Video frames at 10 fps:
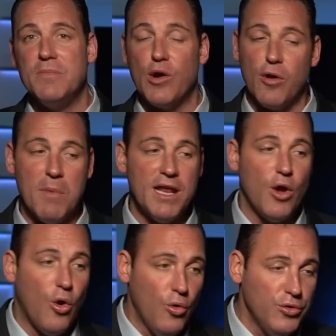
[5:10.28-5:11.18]
are many
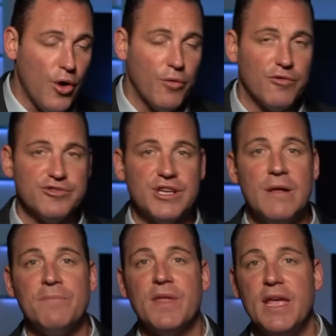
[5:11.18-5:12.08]
holdovers
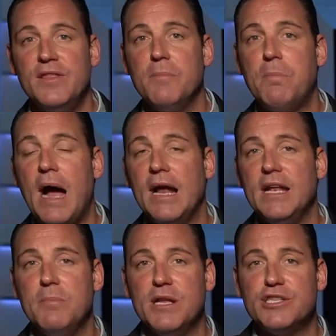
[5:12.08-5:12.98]
in the Biden
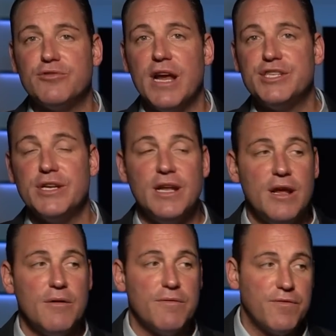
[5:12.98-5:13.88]
administration
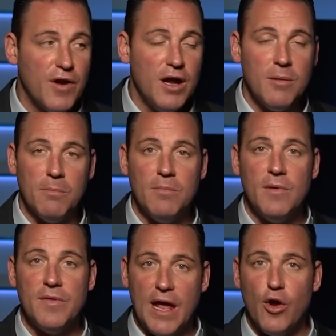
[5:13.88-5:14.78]
from
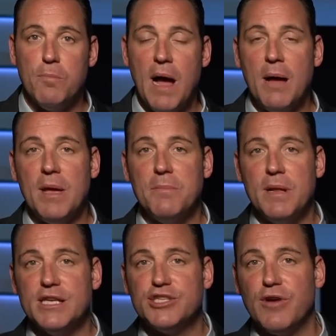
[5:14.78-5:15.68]
that Obama
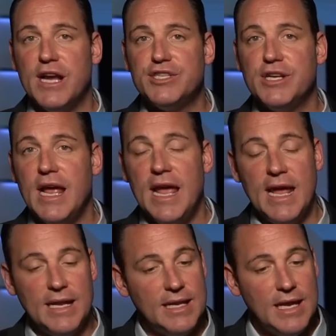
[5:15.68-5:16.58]
administration,
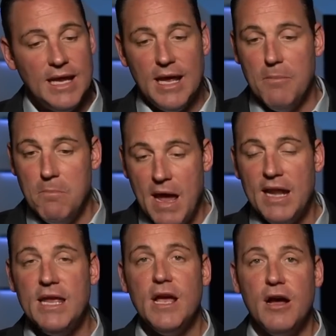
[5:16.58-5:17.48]
and
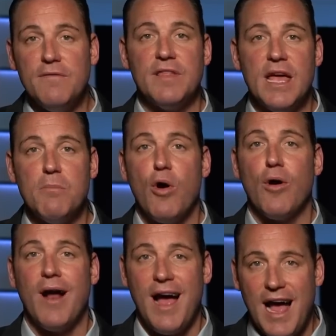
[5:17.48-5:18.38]
many of them
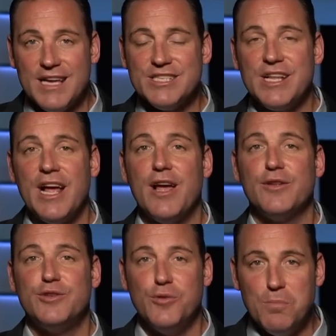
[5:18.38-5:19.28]
are hostile
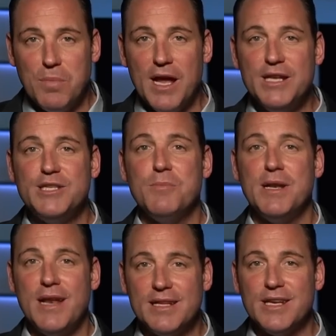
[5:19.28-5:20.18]
to
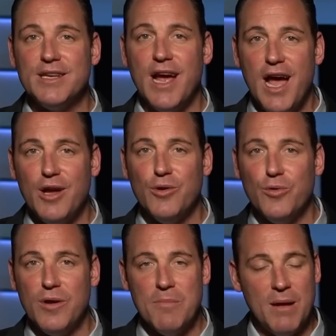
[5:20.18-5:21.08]
Benjamin
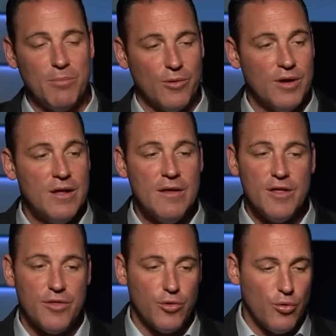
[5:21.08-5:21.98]
Netanyahu. Remember,
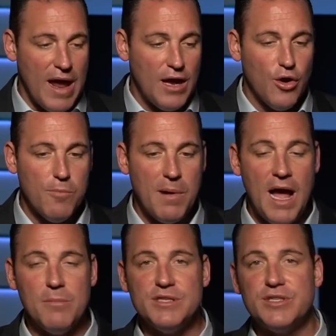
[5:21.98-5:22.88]
throughout
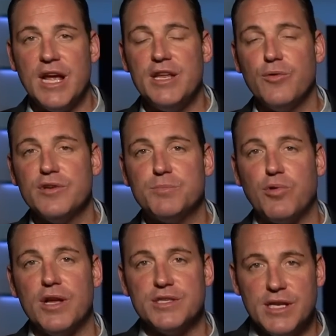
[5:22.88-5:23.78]
Obama's tenure as
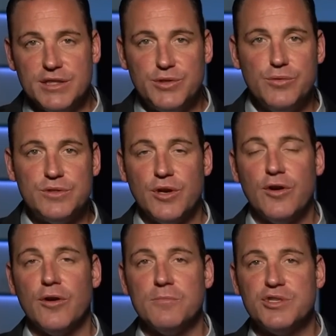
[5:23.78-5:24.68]
president, 2
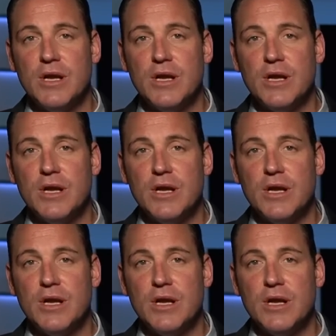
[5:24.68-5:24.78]
terms,